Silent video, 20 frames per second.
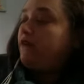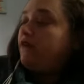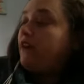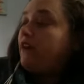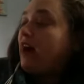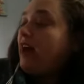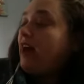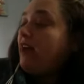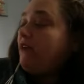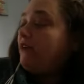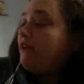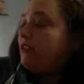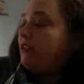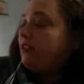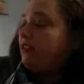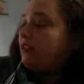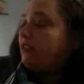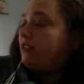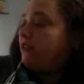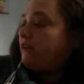
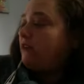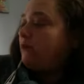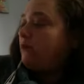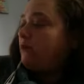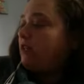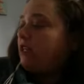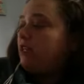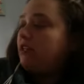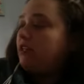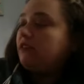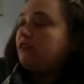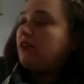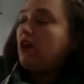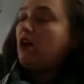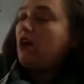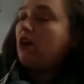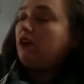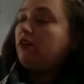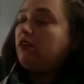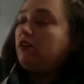5/6 of the bees
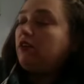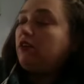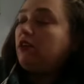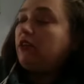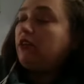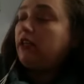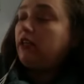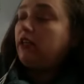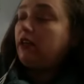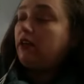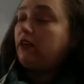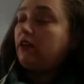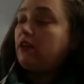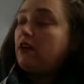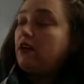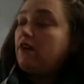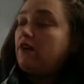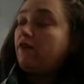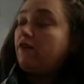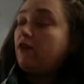are looking
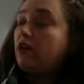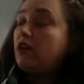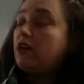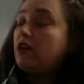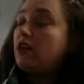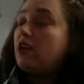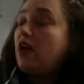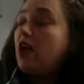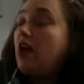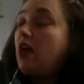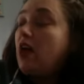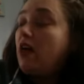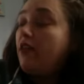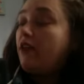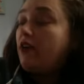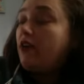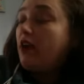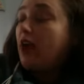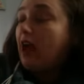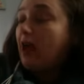for
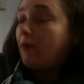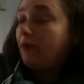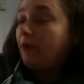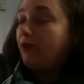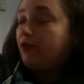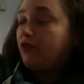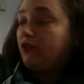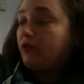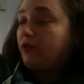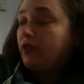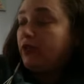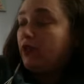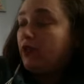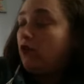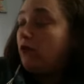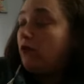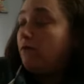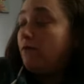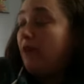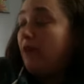another apple tree,
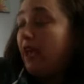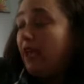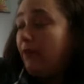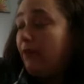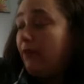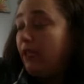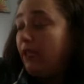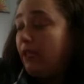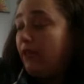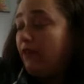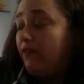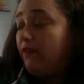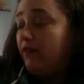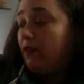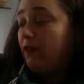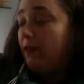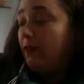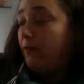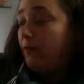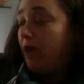or maybe
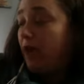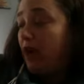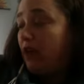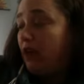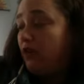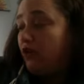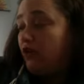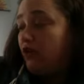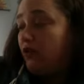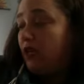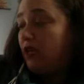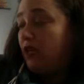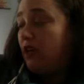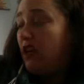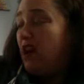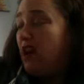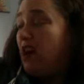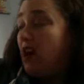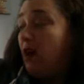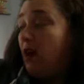even a pear tree,
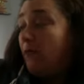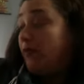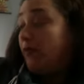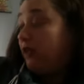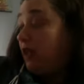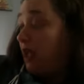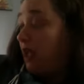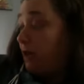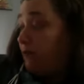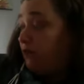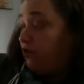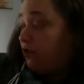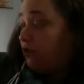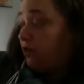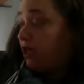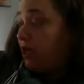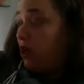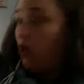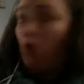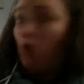a plum
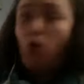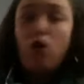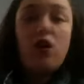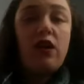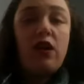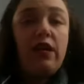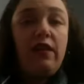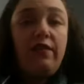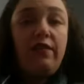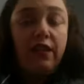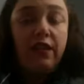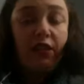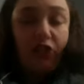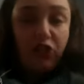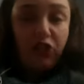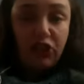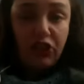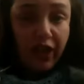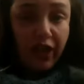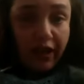tree, or even a
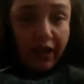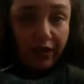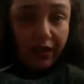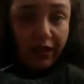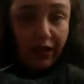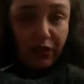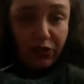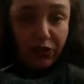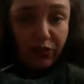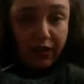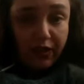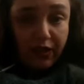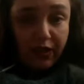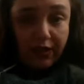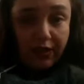cherry tree.